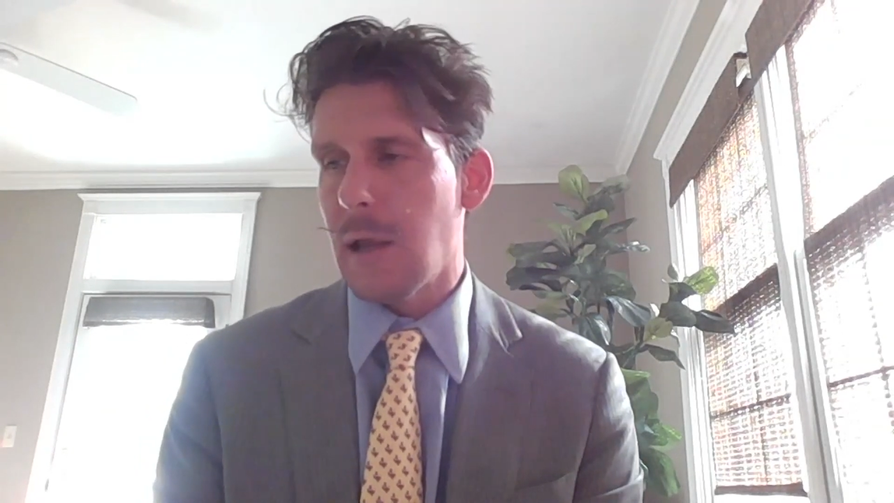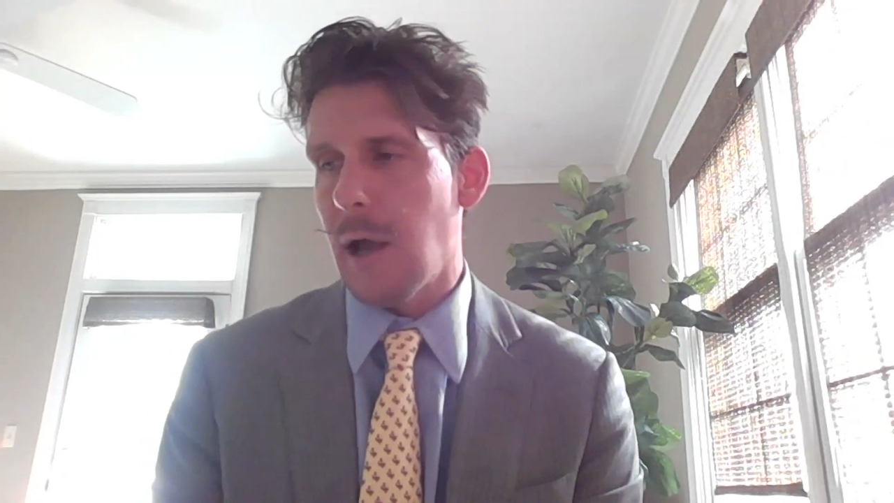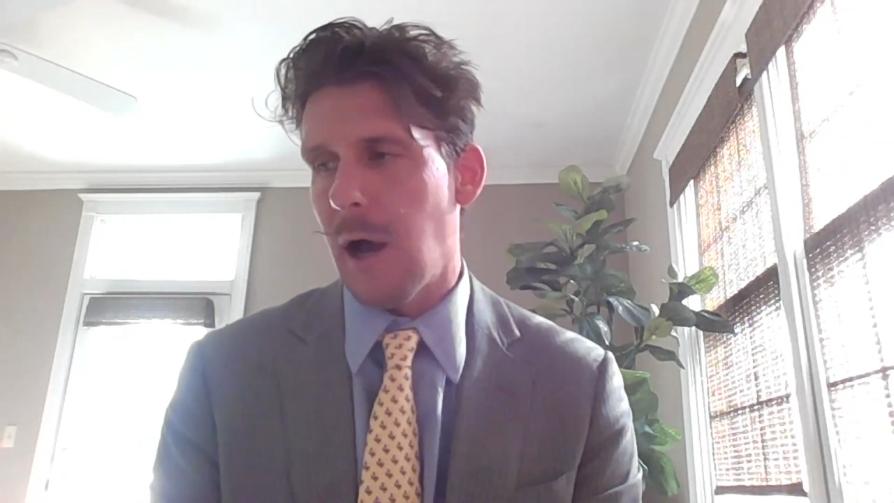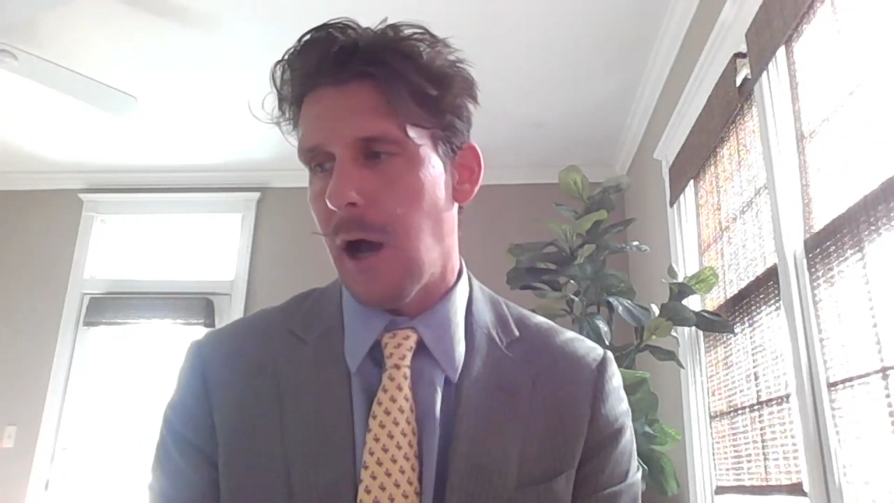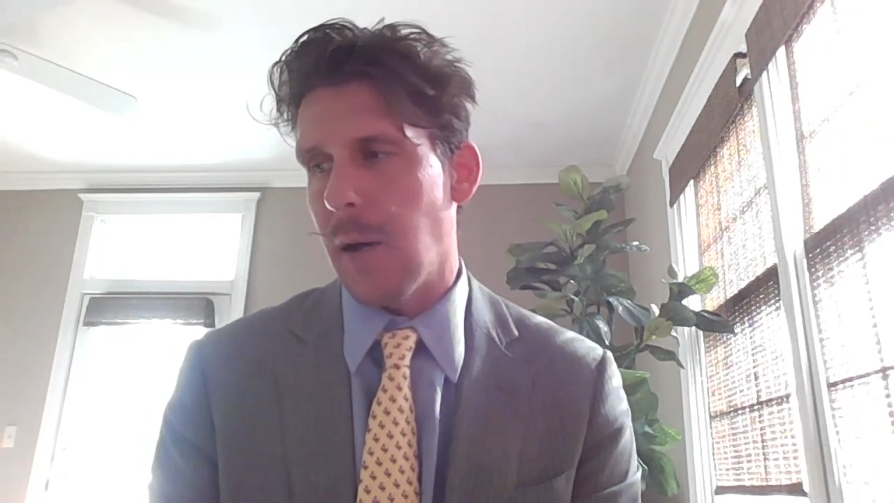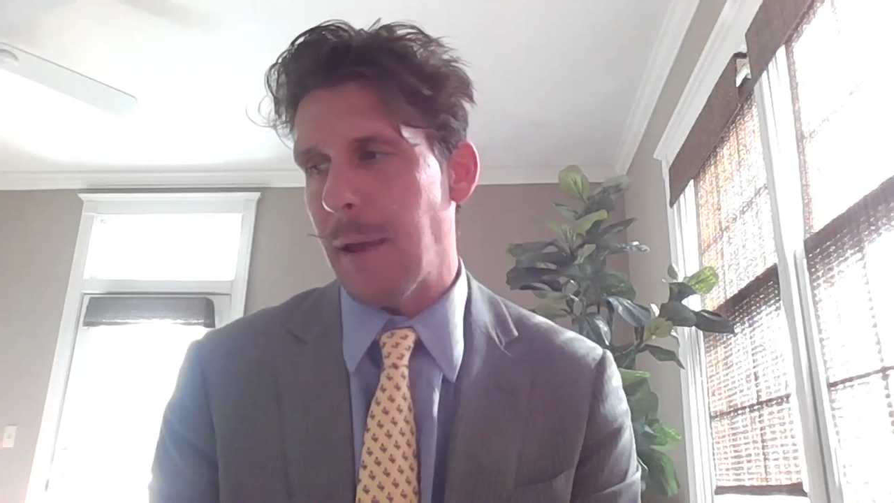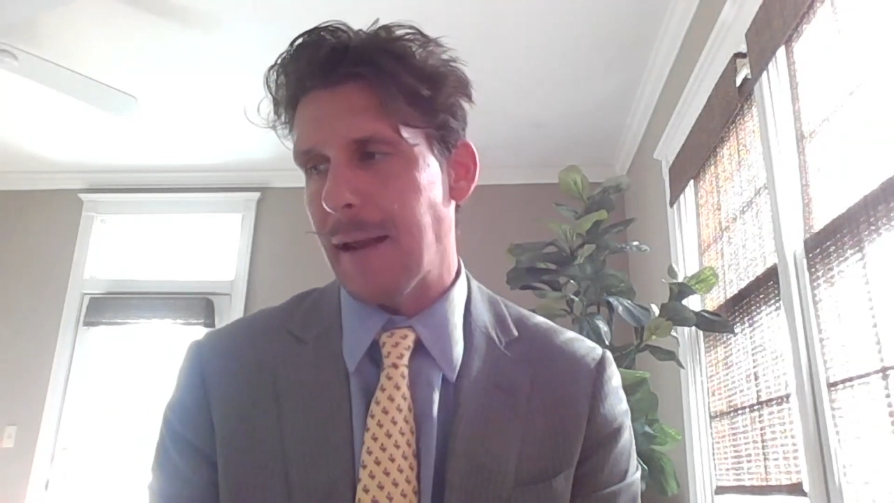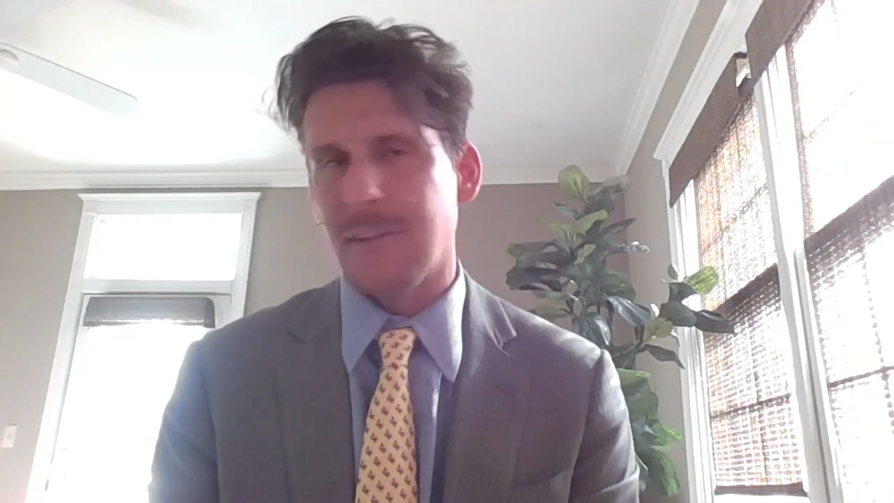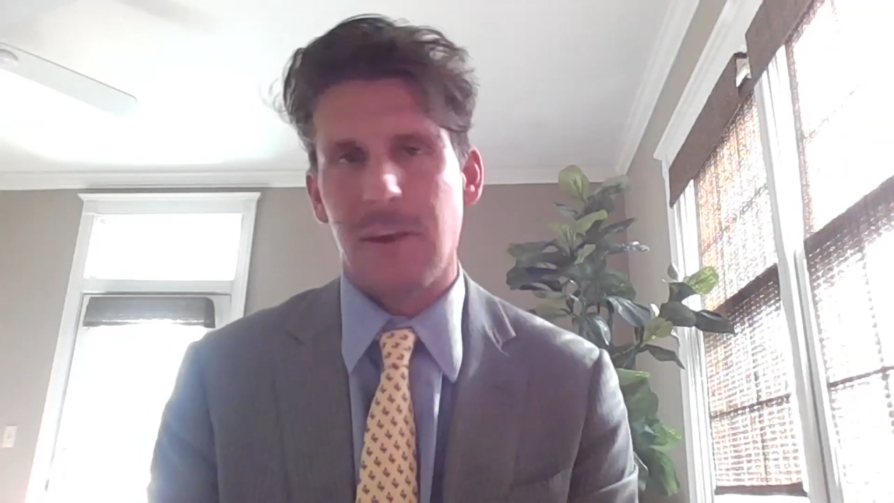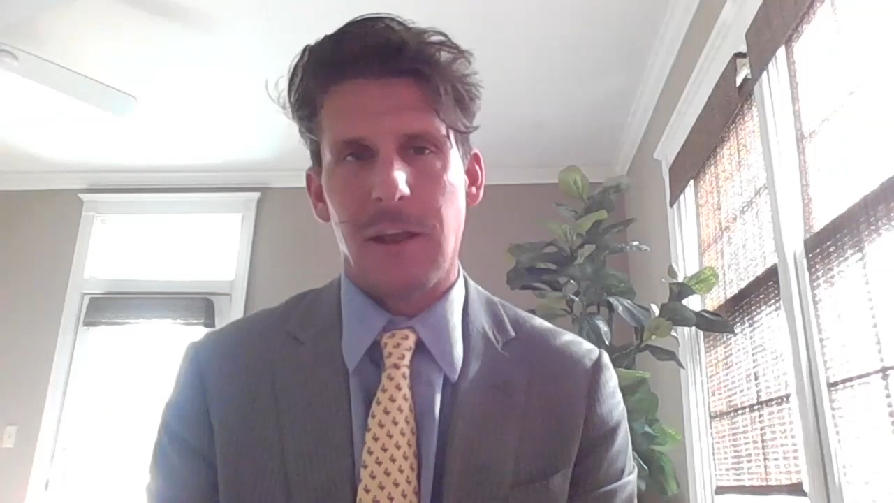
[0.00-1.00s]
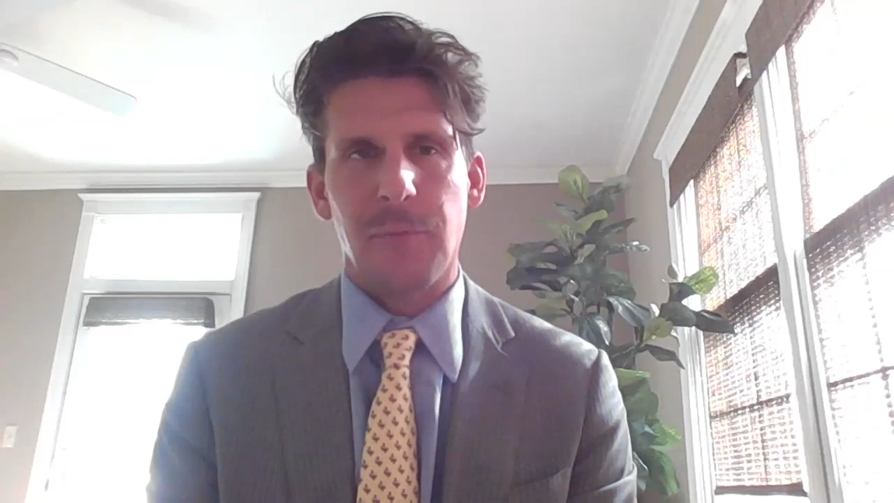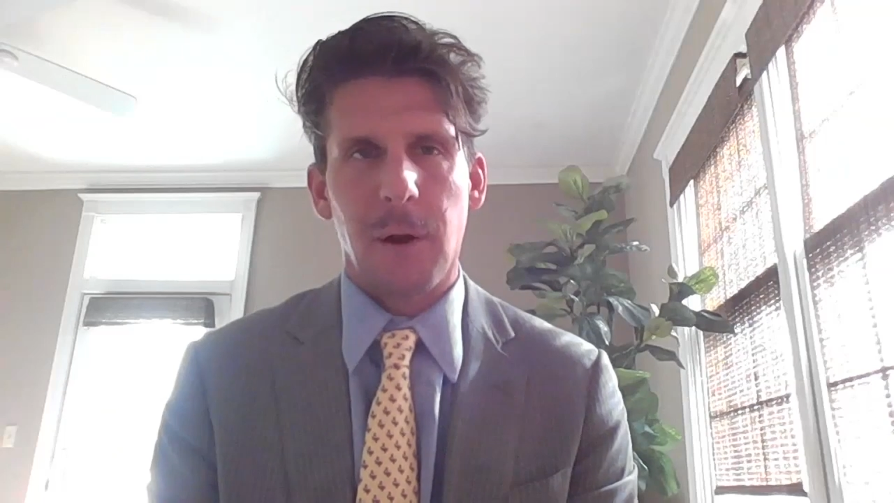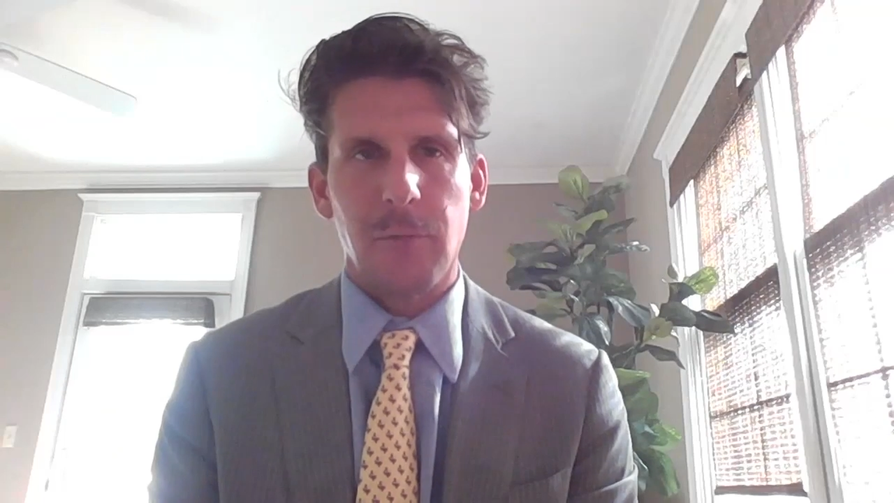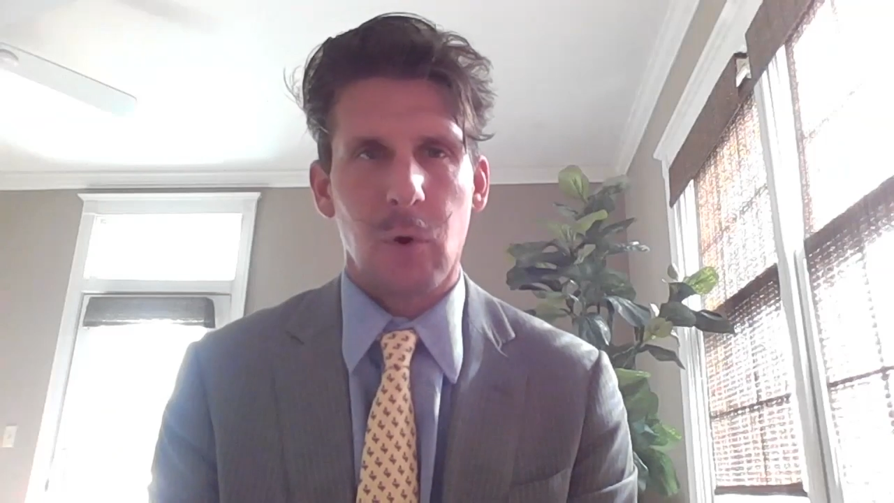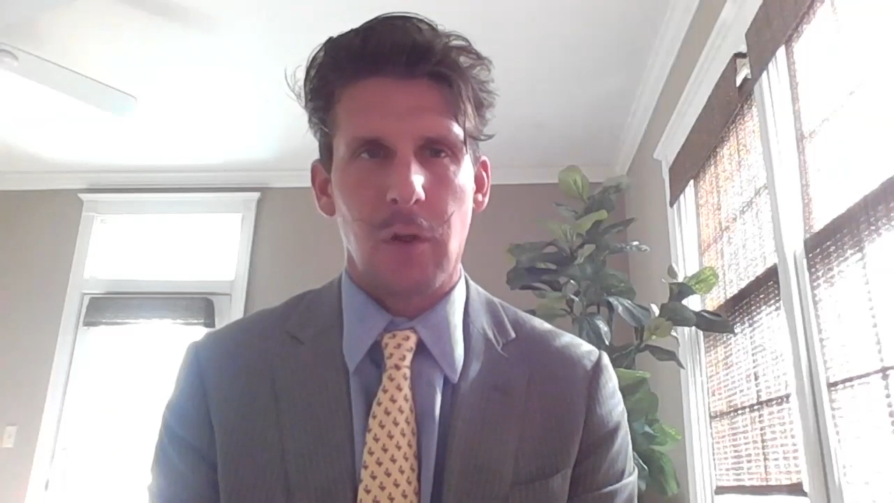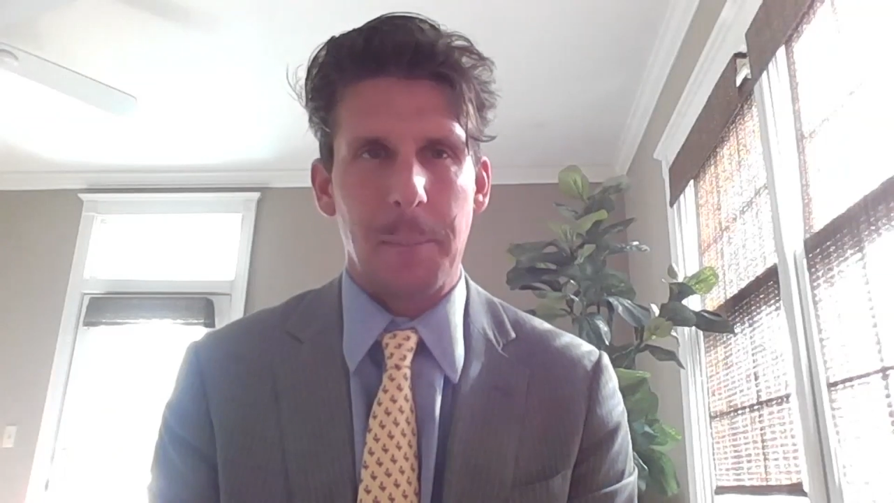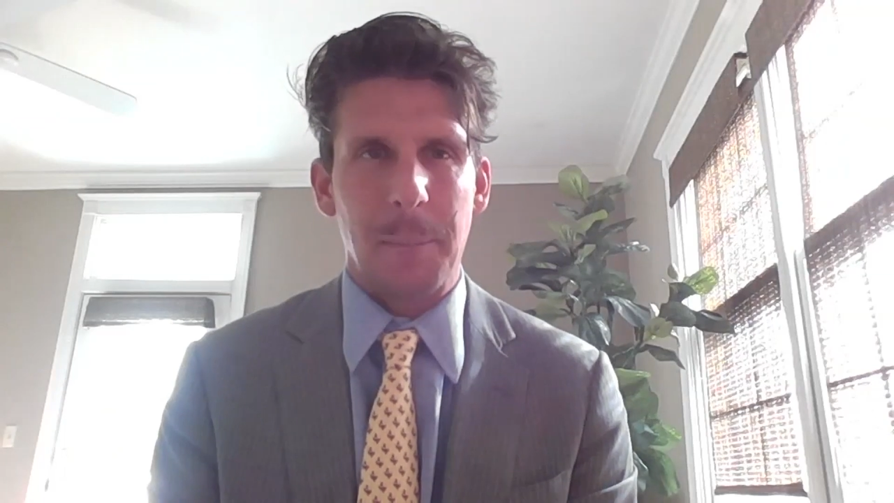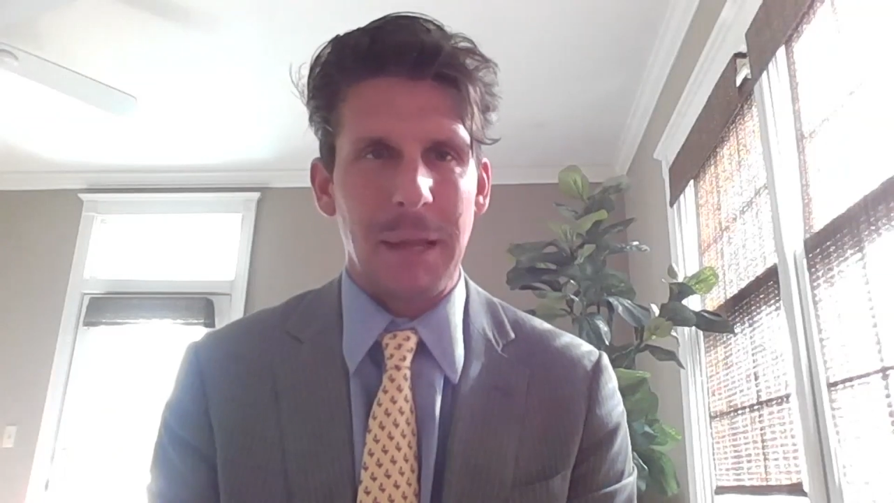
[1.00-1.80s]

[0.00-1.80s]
and it's much more like